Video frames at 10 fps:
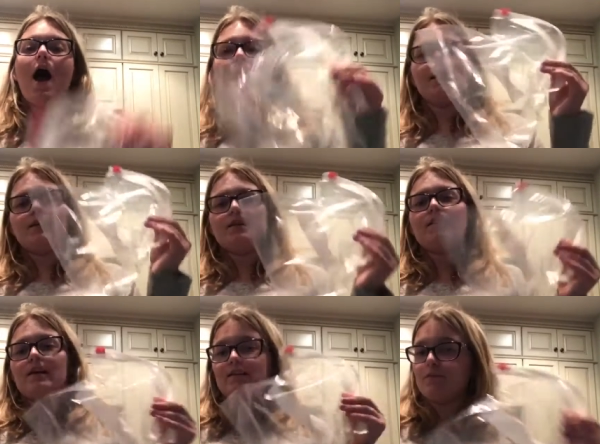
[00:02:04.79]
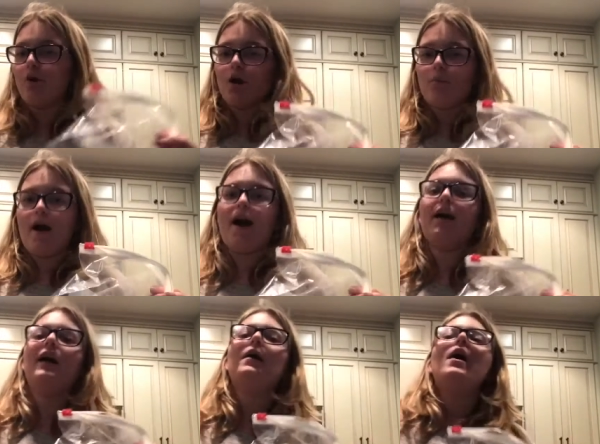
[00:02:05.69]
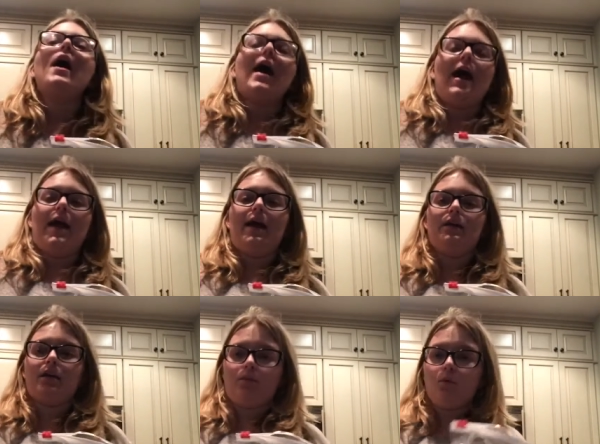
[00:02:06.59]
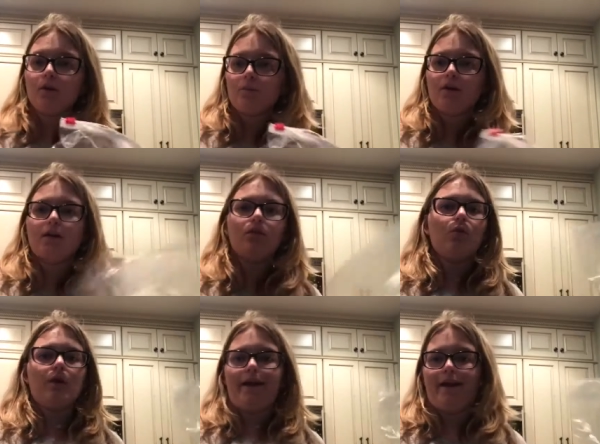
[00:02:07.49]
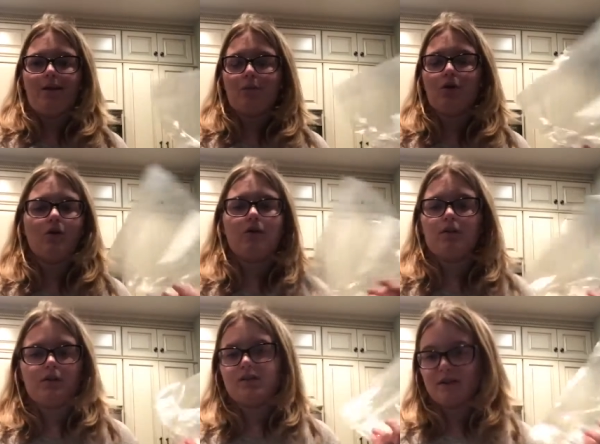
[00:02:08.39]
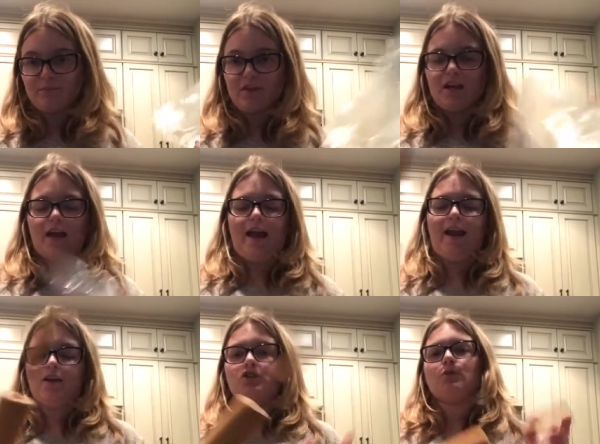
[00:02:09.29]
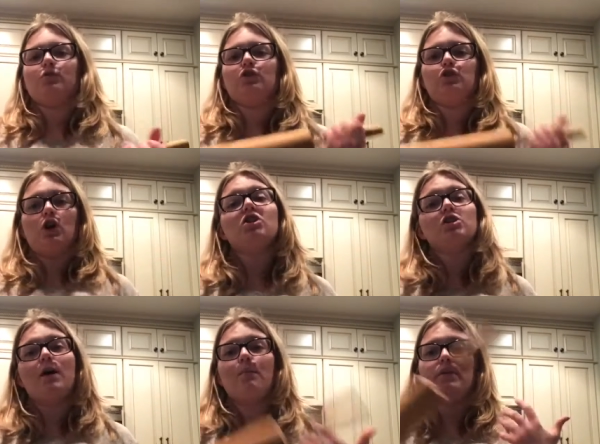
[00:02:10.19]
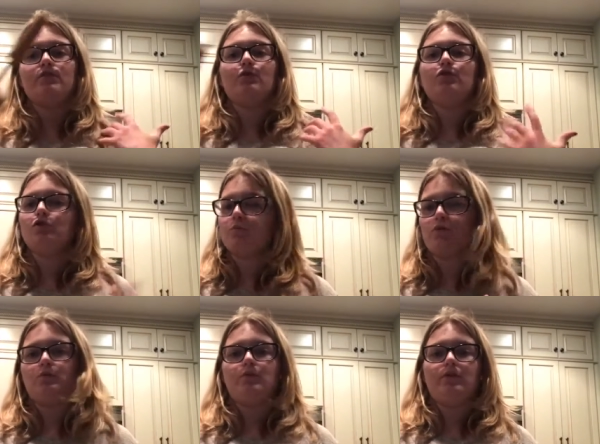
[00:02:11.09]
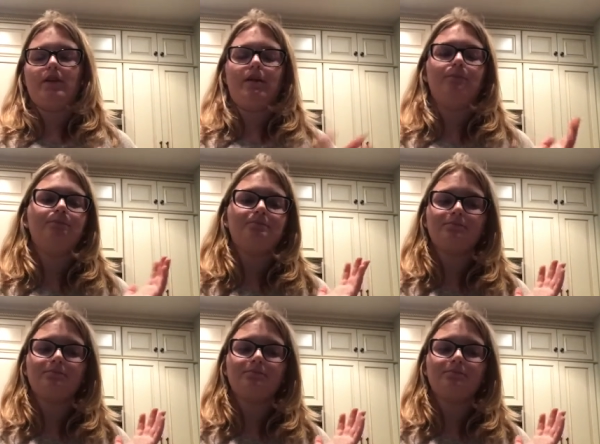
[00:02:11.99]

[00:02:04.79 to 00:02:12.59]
I take a Ziploc bag and a rolling pin or a hammer or something, and I usually will just crush it up until it's super thin,